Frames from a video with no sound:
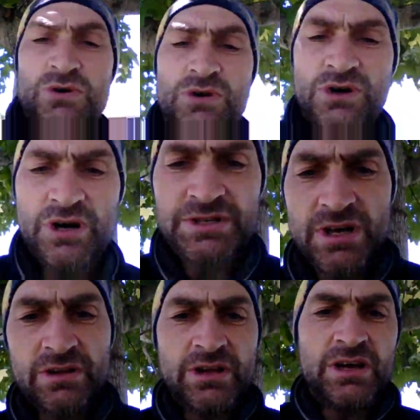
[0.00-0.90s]
you guys
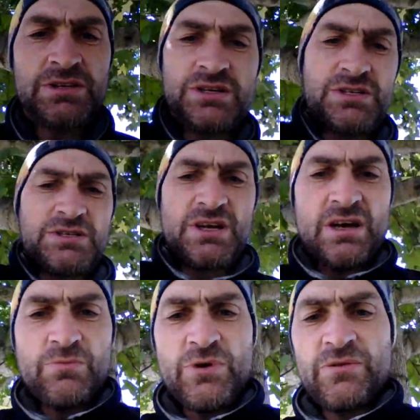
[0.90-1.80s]
out there, just
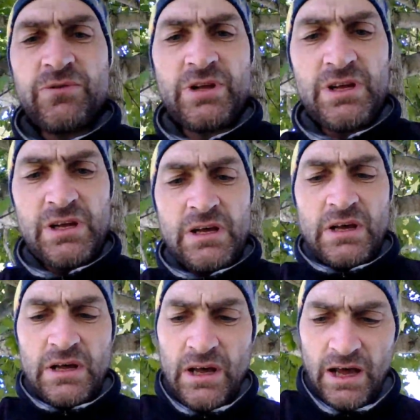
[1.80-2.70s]
um, briefly,
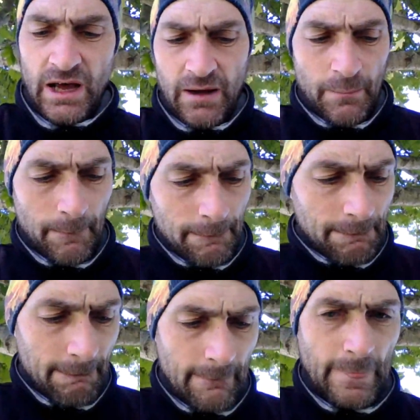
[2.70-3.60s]
um,
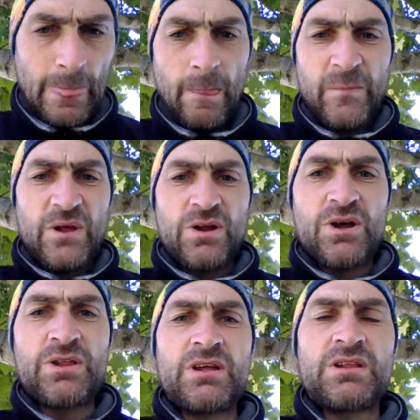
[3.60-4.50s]
I
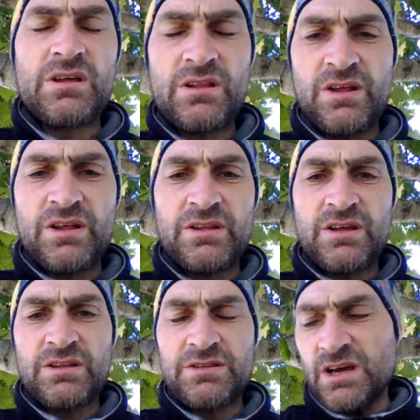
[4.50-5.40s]
know that,
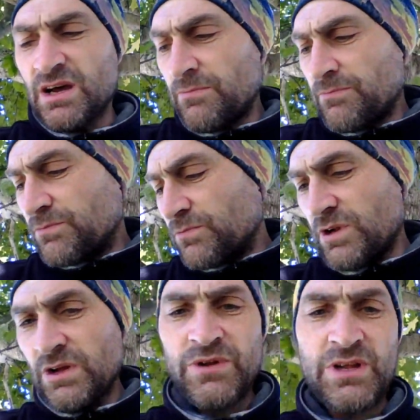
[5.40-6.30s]
that, that um,
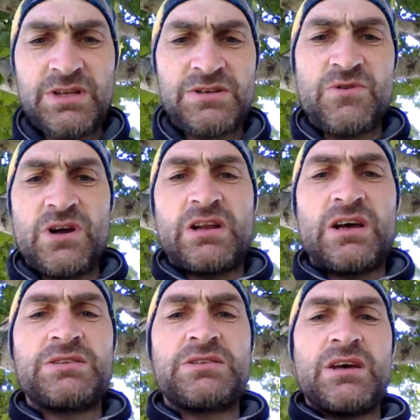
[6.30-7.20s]
we're living in these very
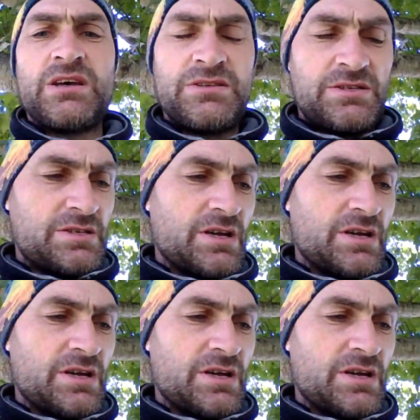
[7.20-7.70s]
last days.